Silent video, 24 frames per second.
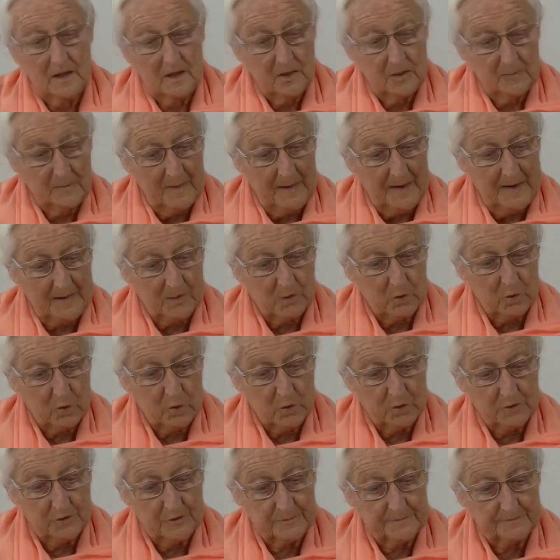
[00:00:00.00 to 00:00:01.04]
The Black
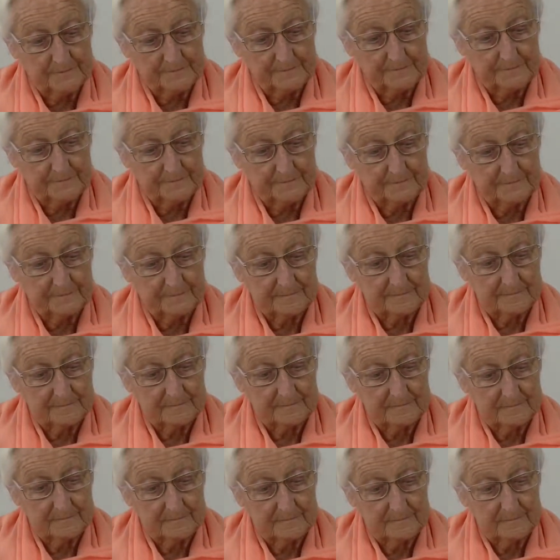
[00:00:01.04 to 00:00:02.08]
Hood,
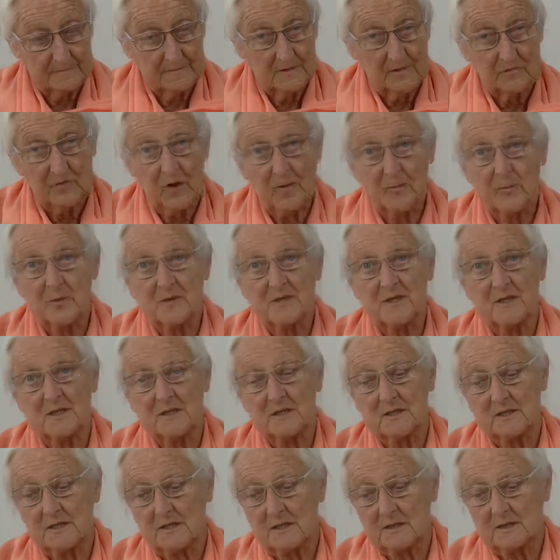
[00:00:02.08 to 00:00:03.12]

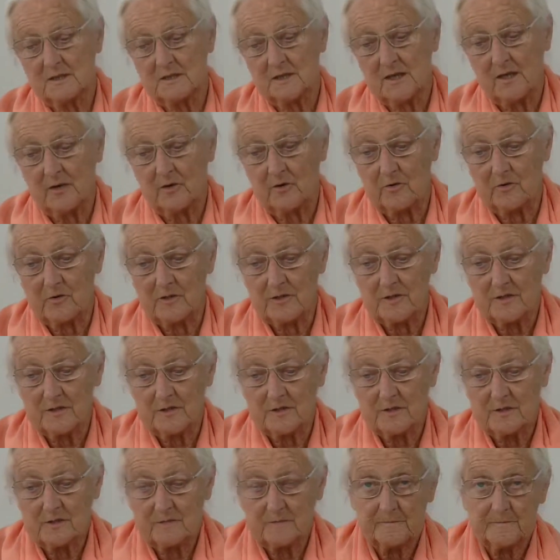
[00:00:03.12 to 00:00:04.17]
representing the
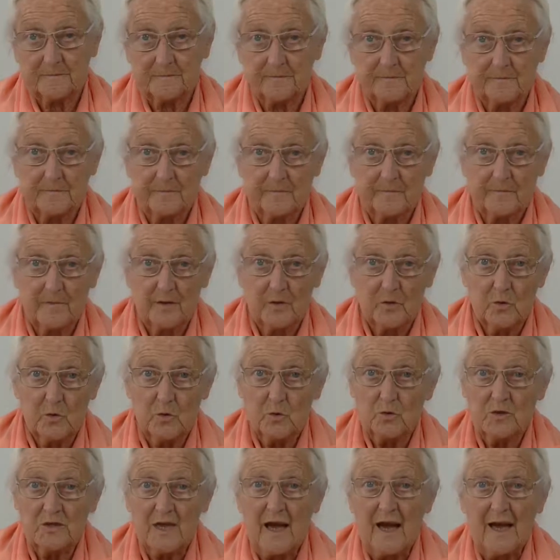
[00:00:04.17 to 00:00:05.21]
terrorists,
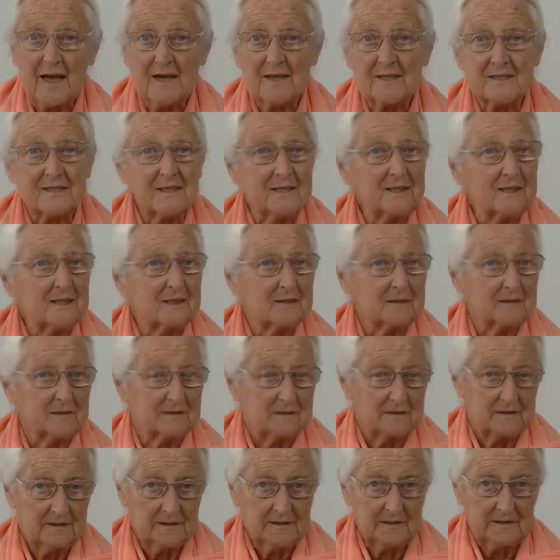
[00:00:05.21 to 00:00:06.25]
whose
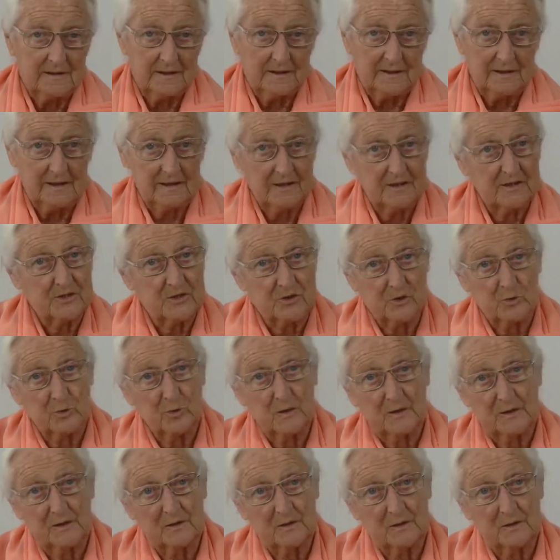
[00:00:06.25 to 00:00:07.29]
ideal is to
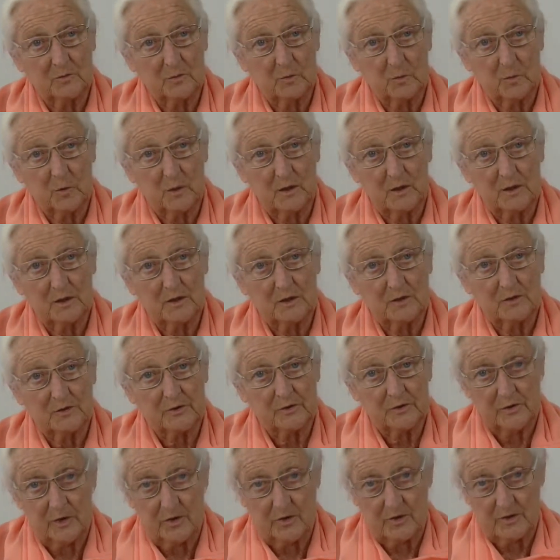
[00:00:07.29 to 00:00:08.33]
win world
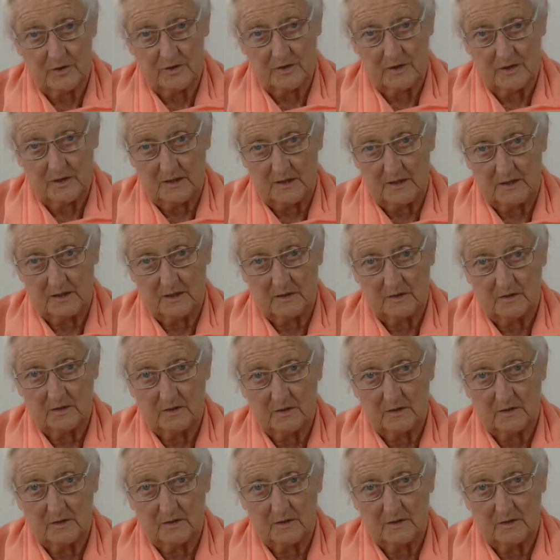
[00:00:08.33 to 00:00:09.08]
authority